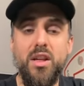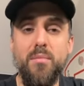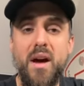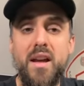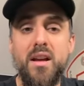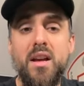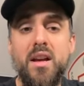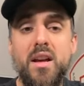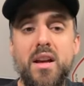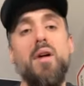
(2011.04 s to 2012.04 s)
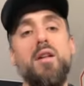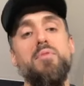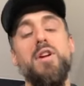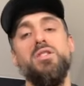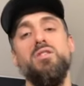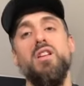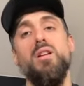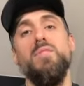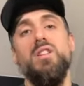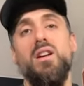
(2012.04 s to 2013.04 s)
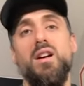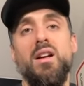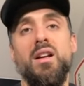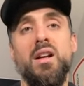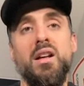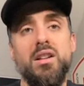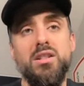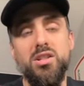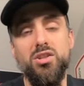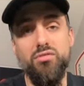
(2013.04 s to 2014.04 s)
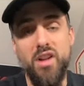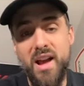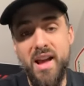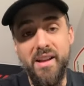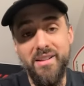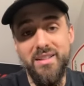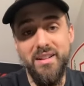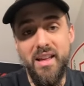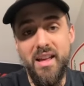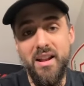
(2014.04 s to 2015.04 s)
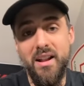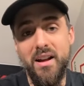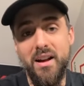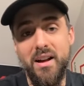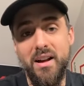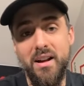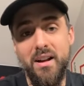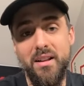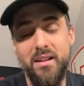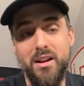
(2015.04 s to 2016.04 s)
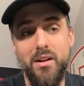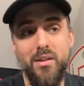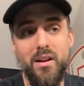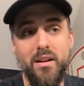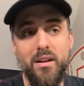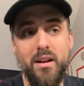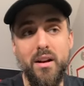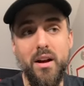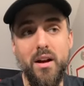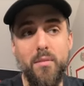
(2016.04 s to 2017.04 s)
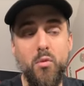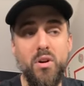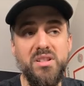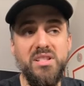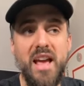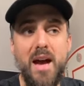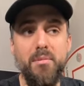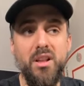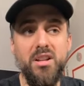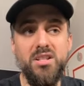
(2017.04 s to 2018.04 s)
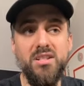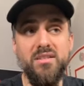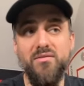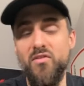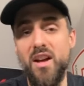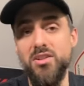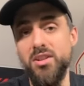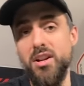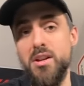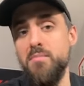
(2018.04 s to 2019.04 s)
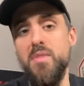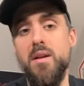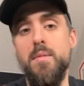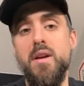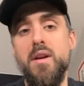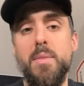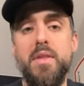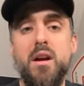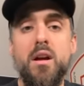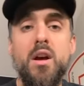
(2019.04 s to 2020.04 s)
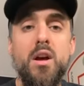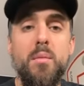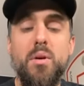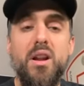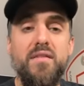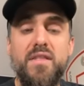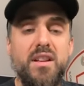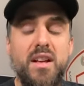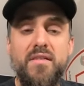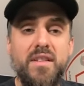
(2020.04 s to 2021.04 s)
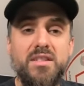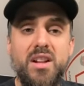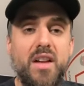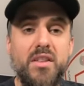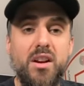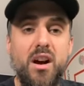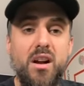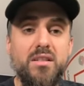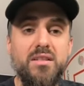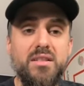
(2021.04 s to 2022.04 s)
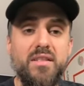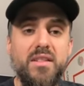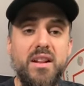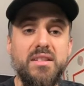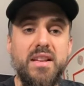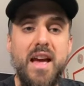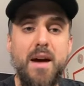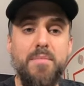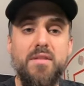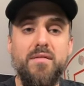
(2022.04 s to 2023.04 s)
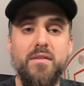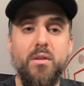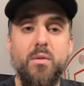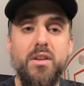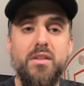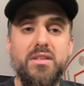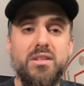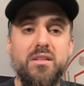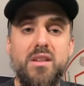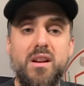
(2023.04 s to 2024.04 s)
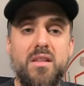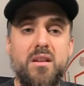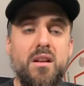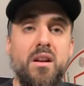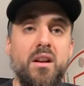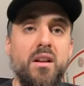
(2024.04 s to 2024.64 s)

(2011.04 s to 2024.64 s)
he might pressure them to try to get a more established veteran maybe out there. But if it's not in the cards, if it doesn't happen for one reason or the other,